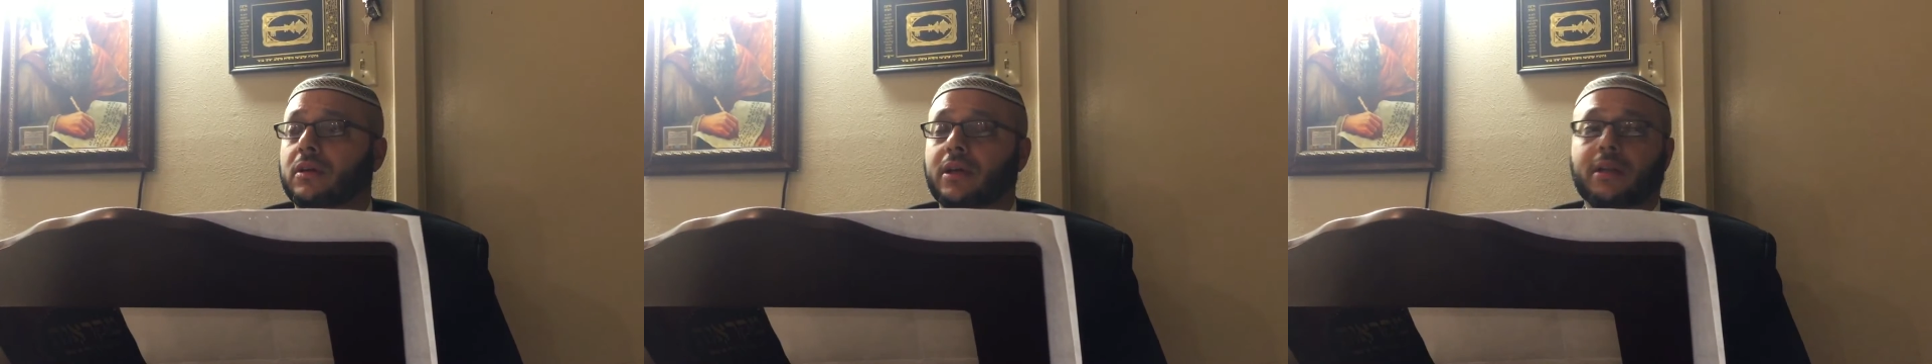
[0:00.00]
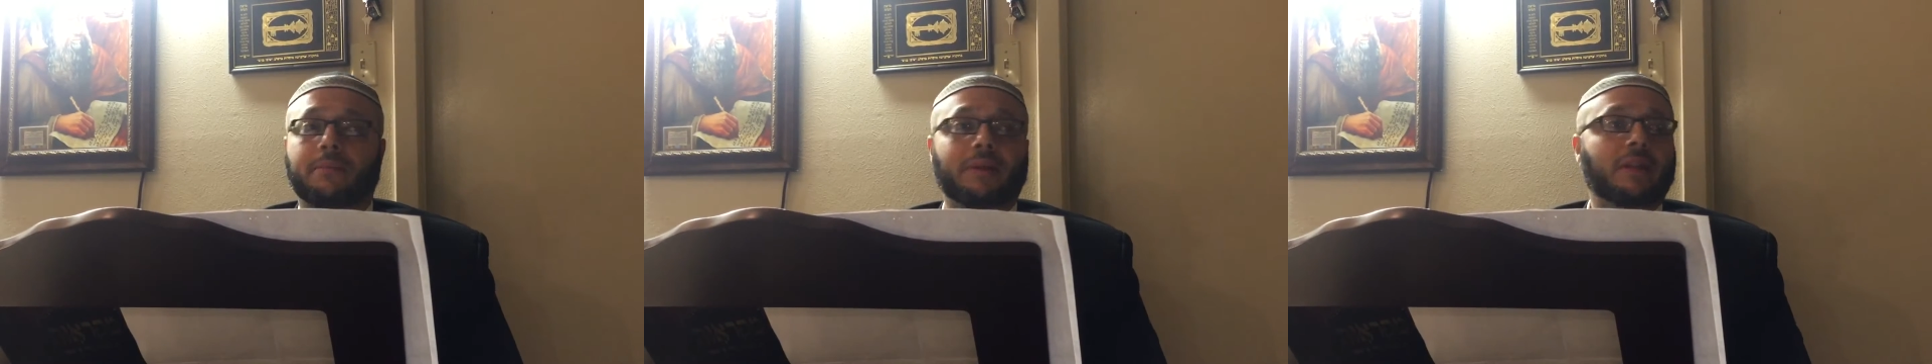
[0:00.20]

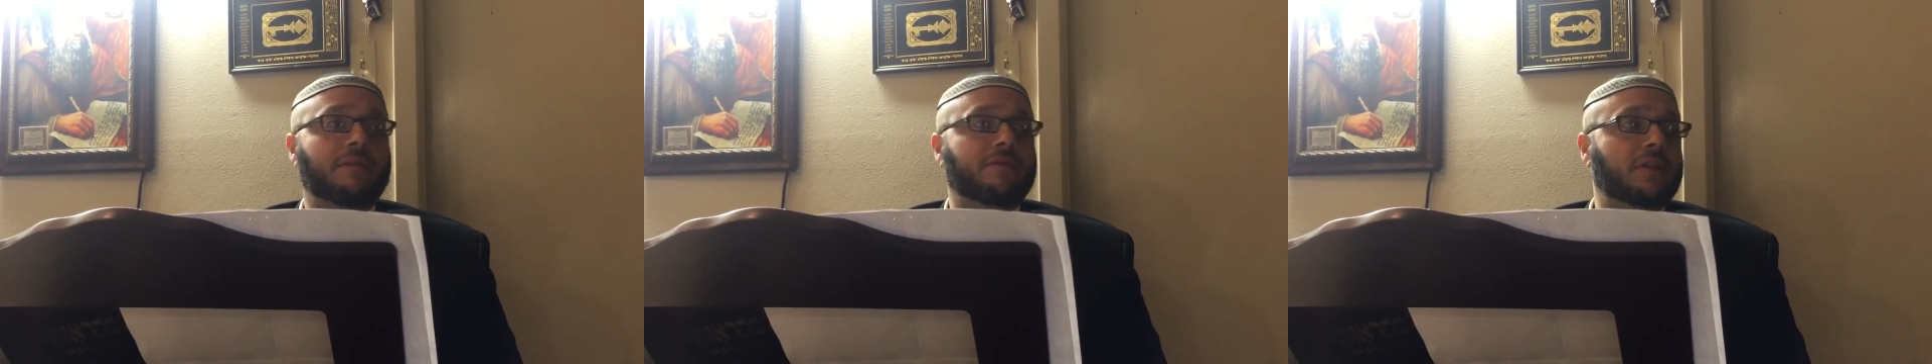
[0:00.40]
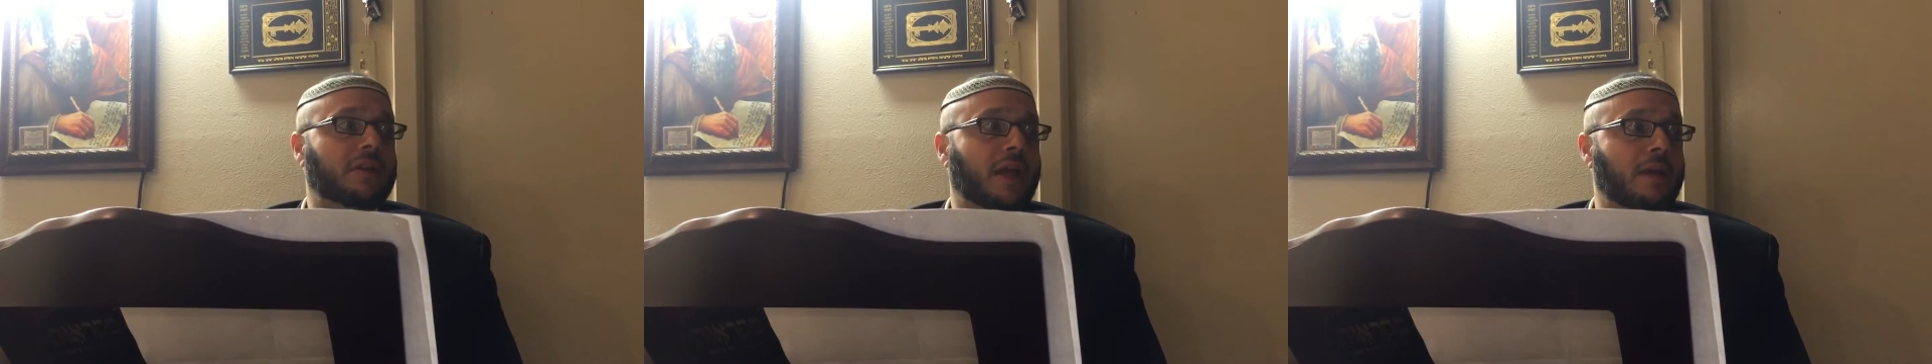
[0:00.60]
in the middle
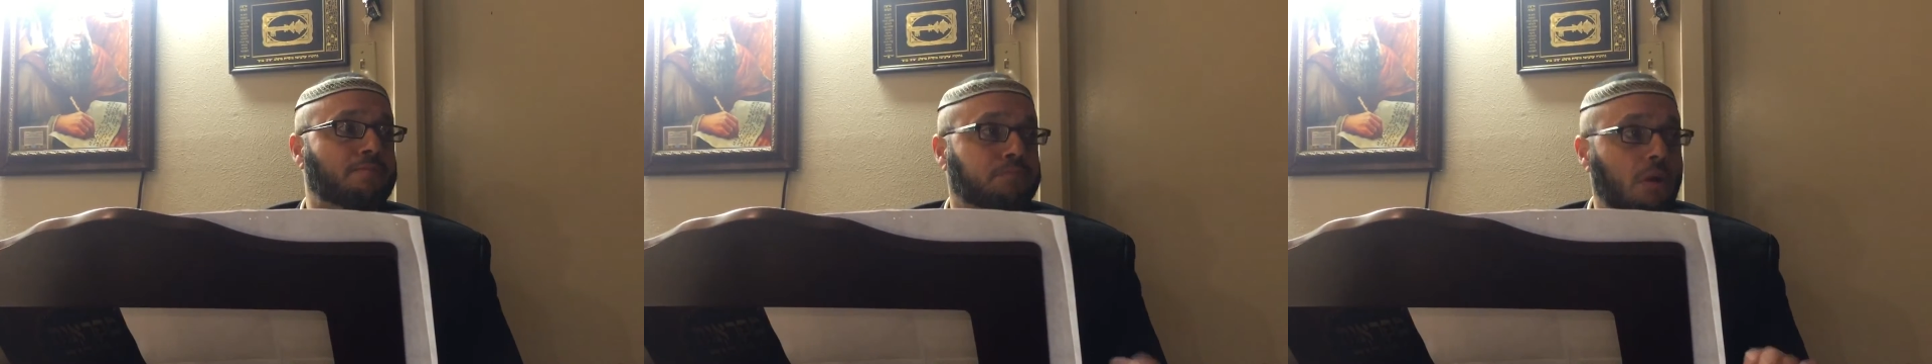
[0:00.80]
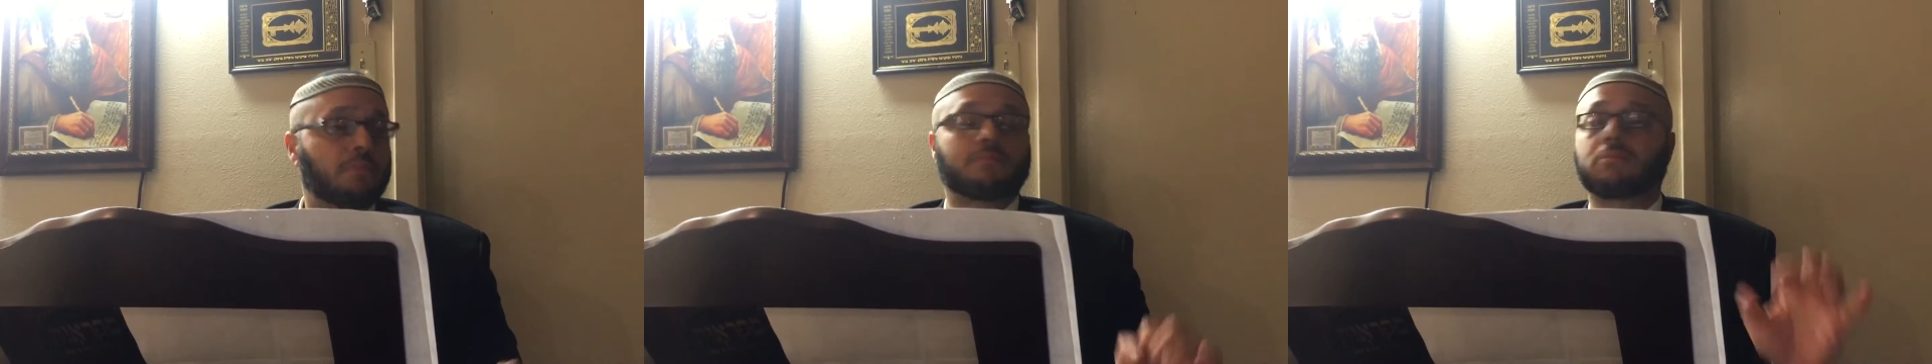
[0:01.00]
of the day,
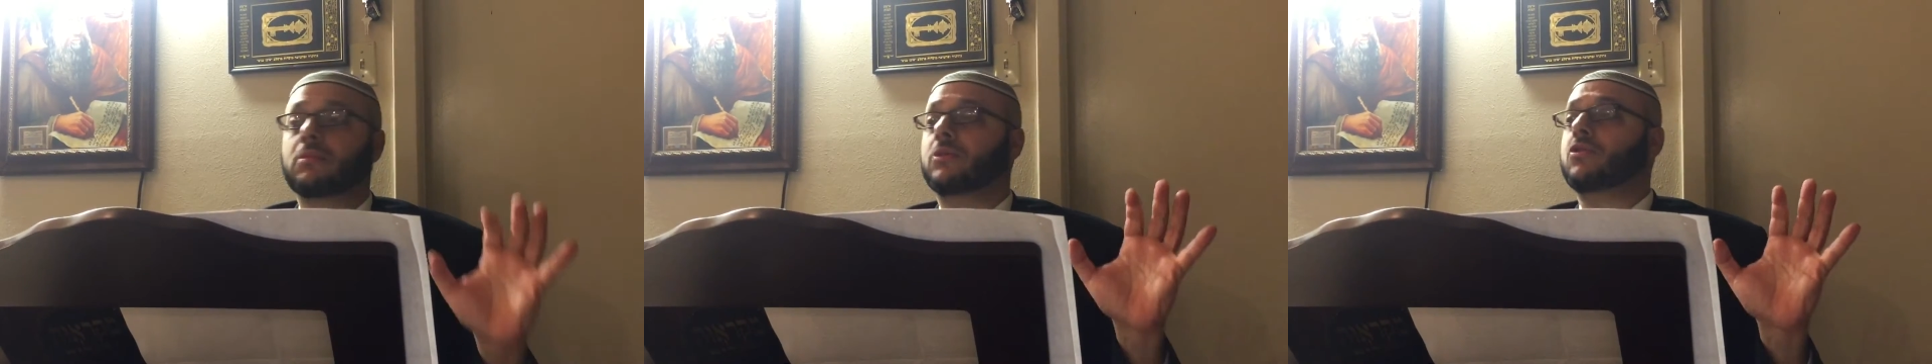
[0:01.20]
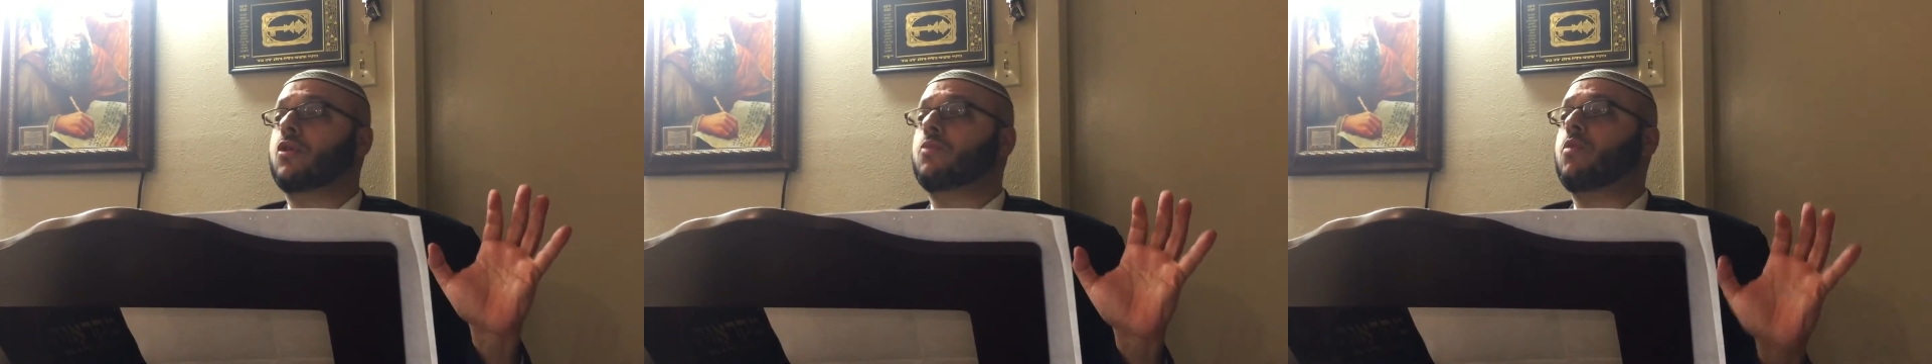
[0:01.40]
boom, no